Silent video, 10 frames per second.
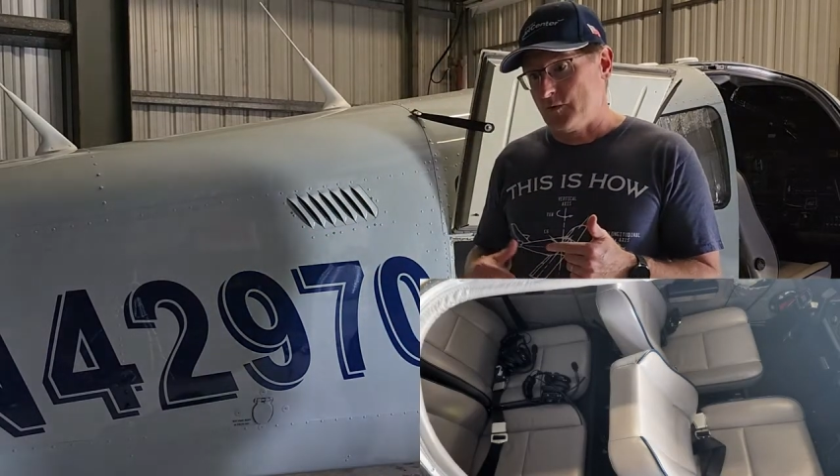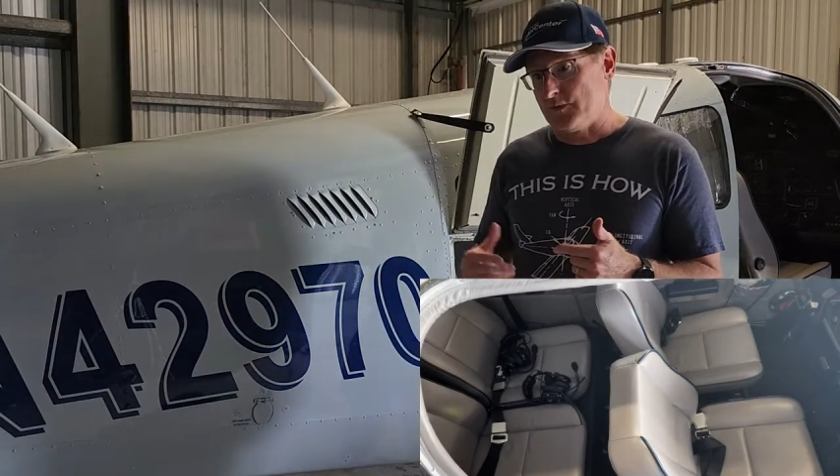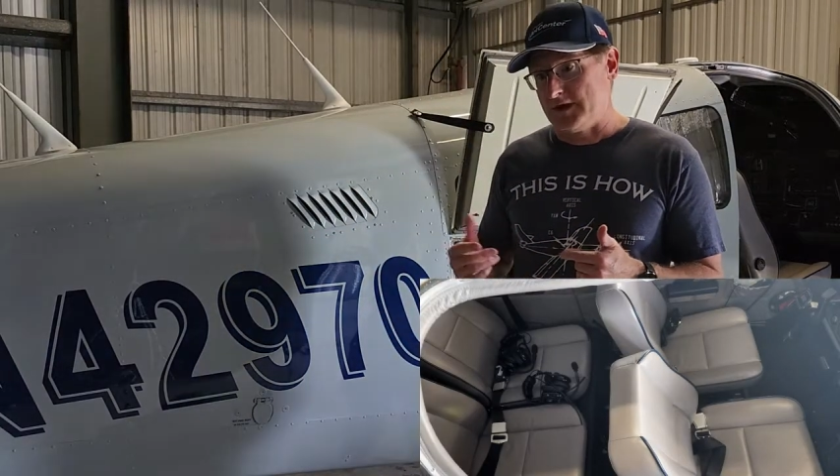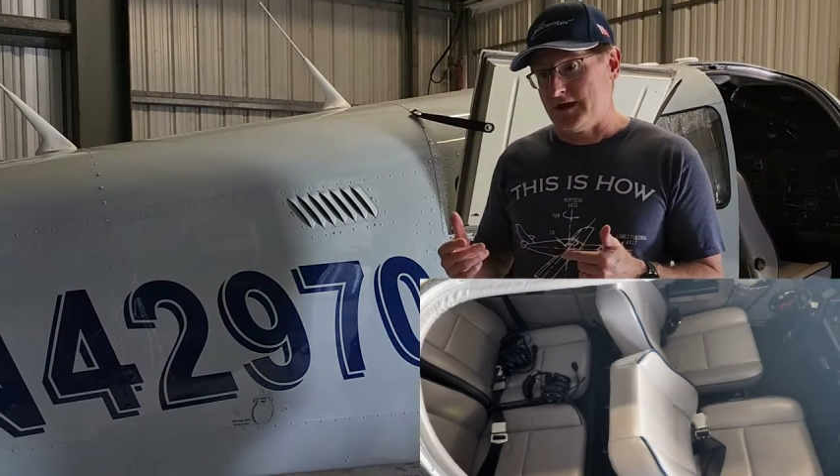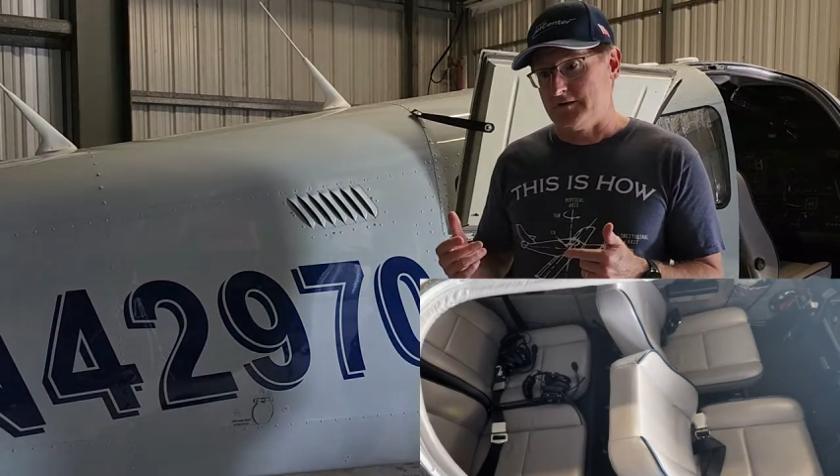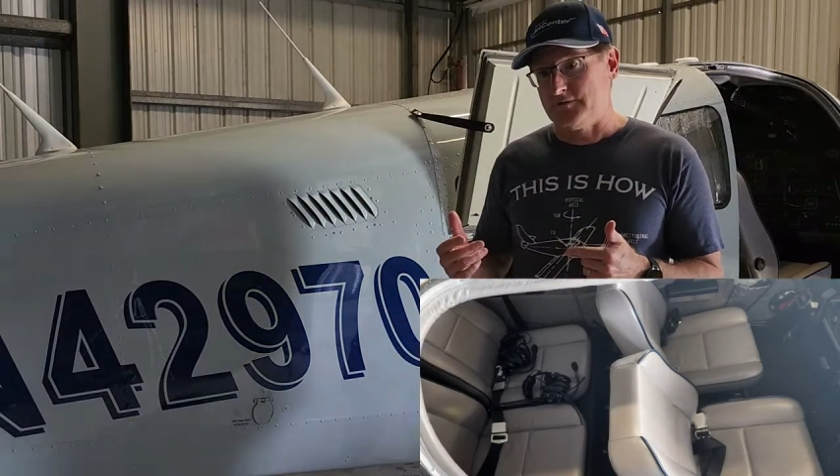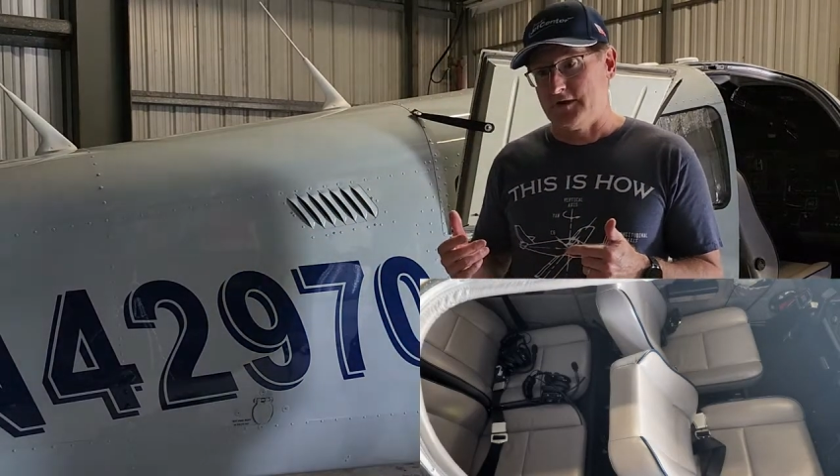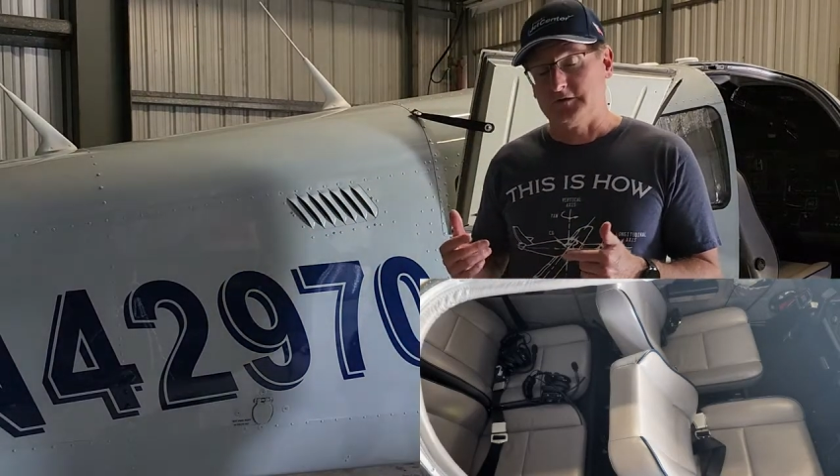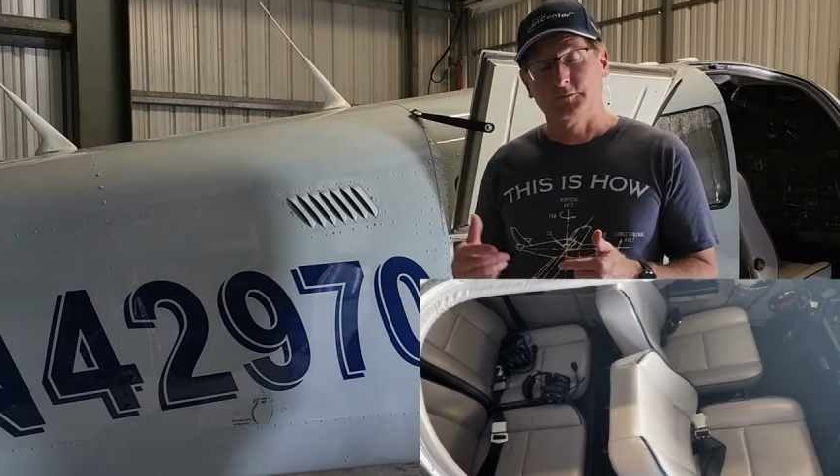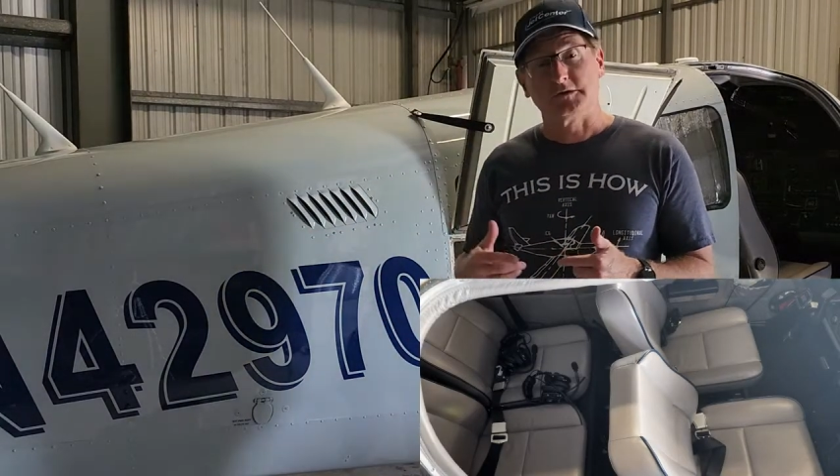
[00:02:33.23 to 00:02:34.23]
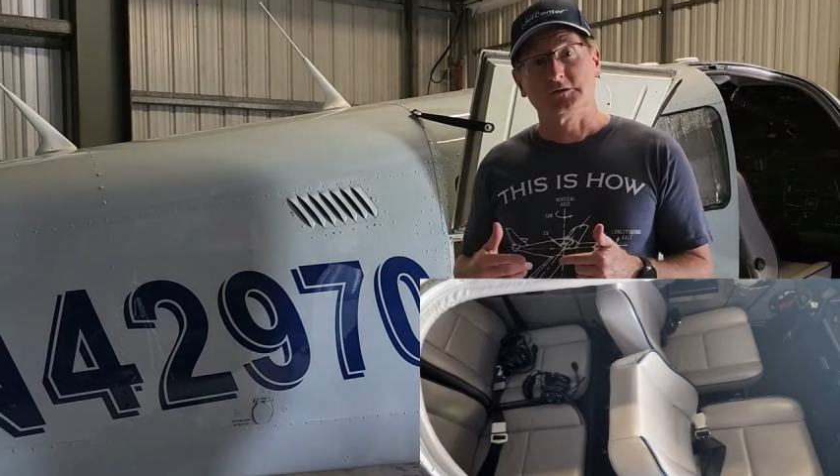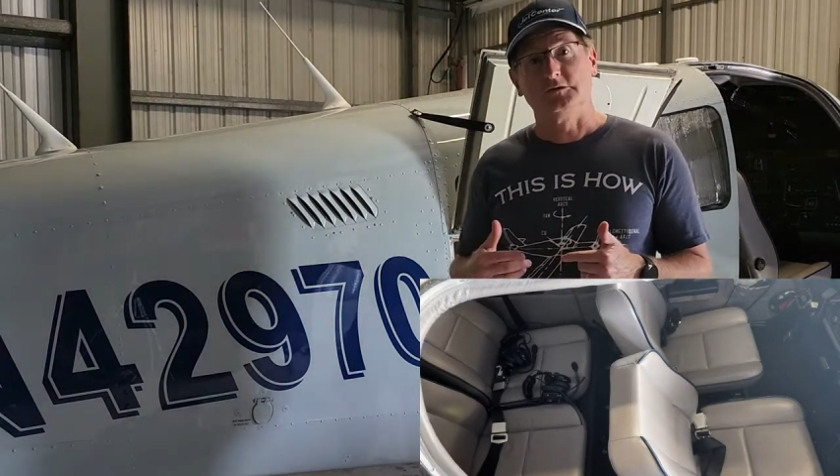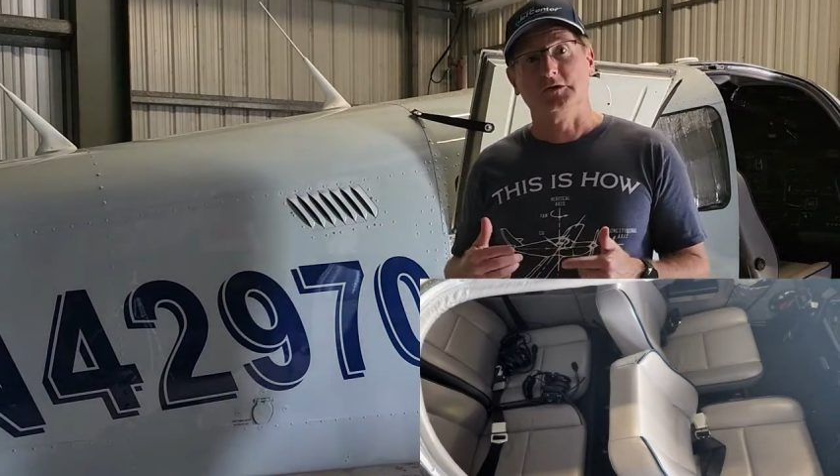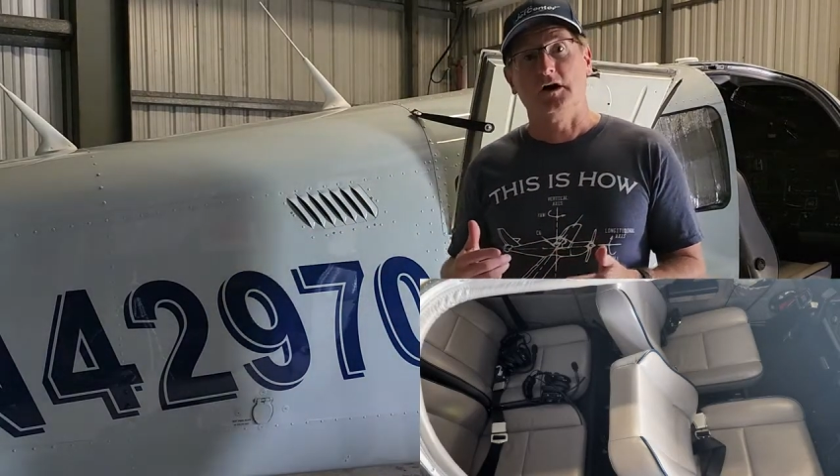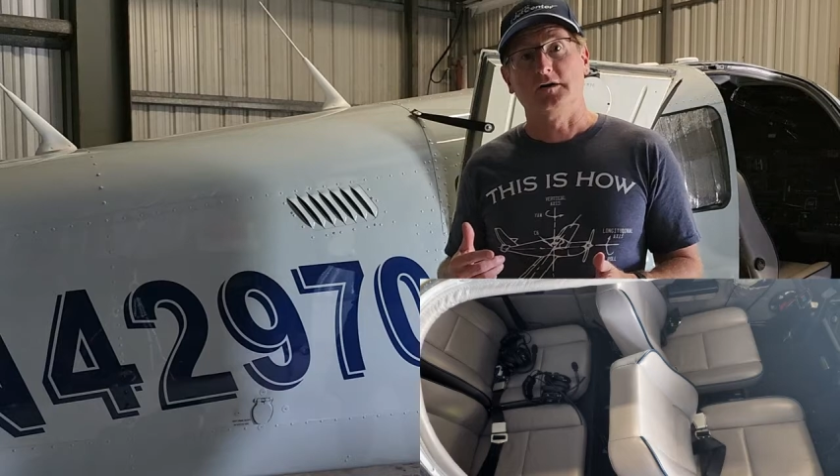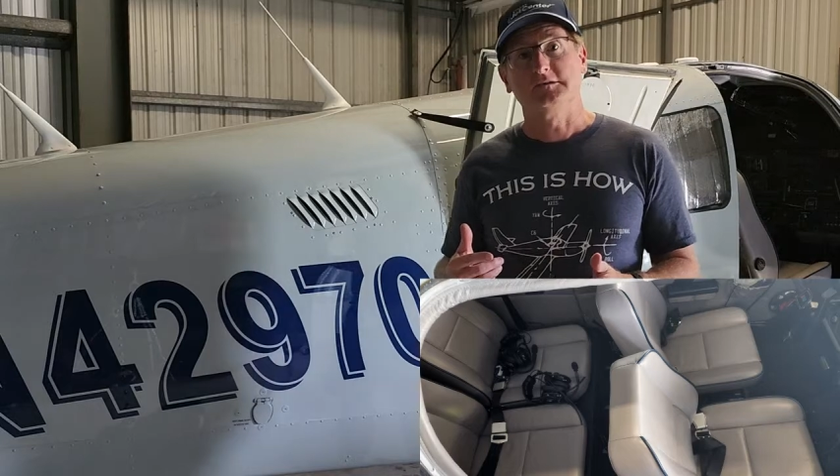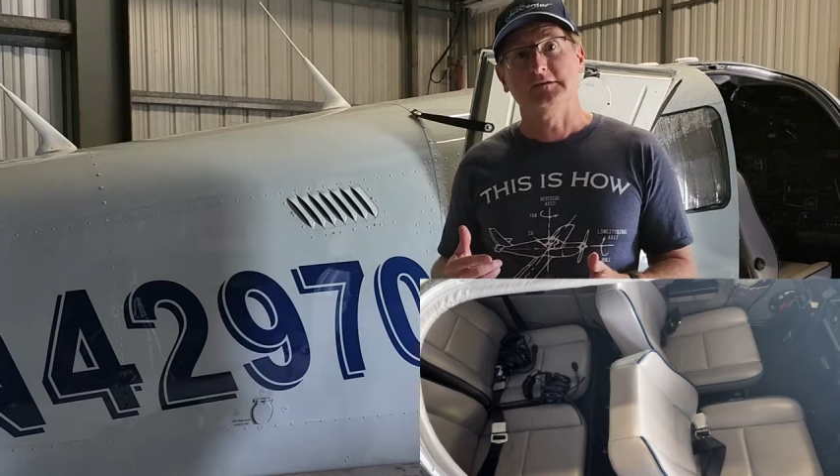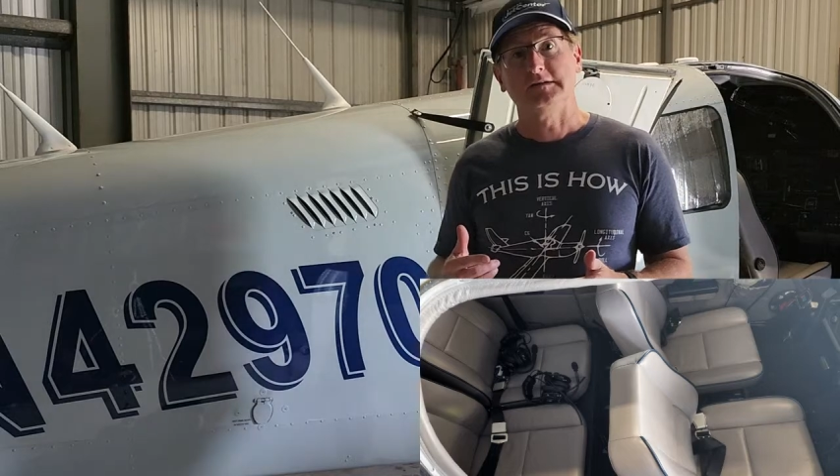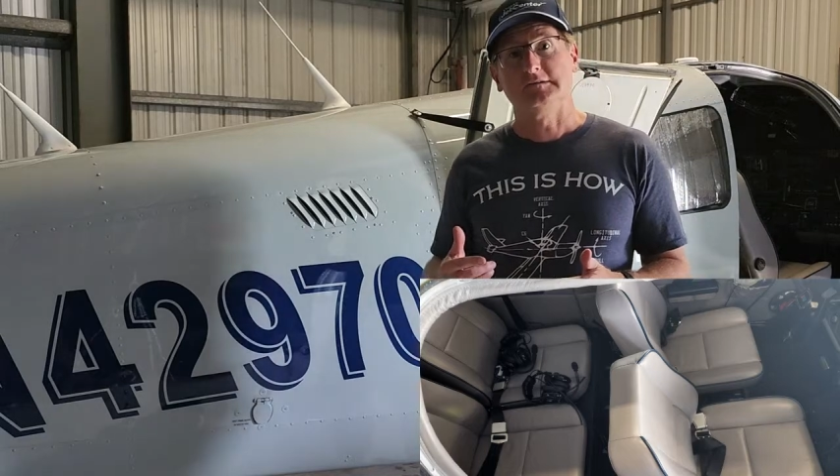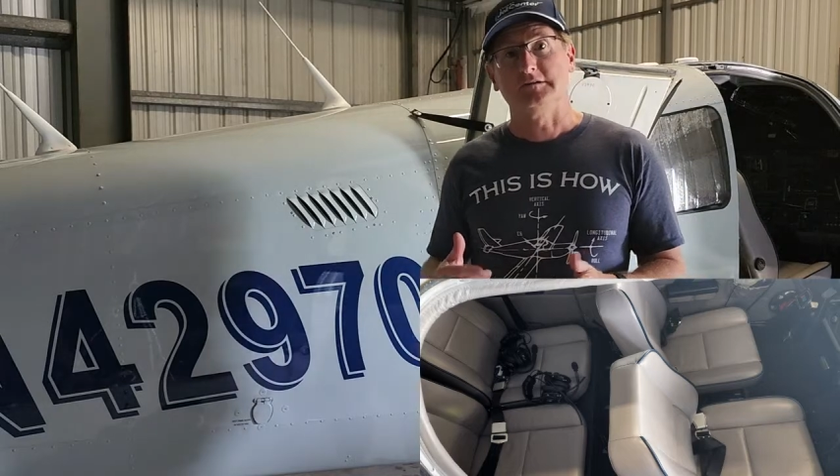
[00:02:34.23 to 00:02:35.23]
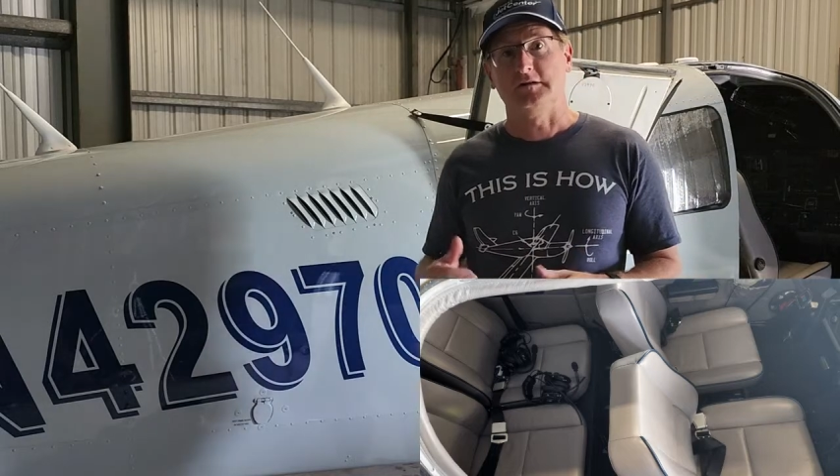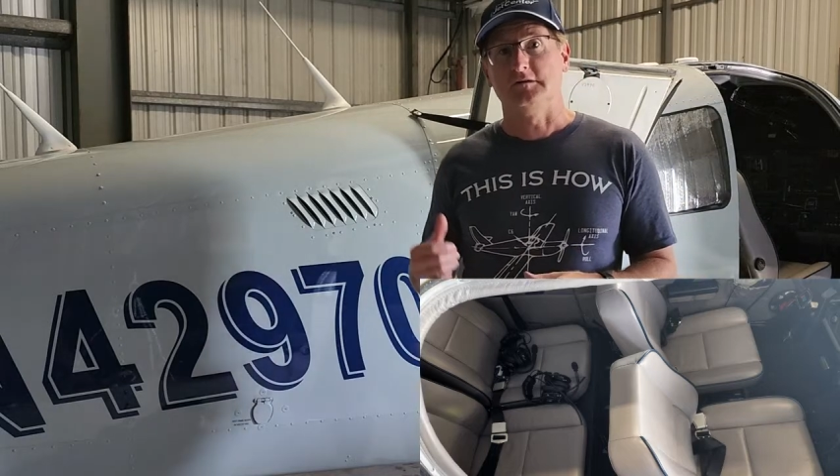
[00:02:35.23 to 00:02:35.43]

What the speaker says: We have special dog seats that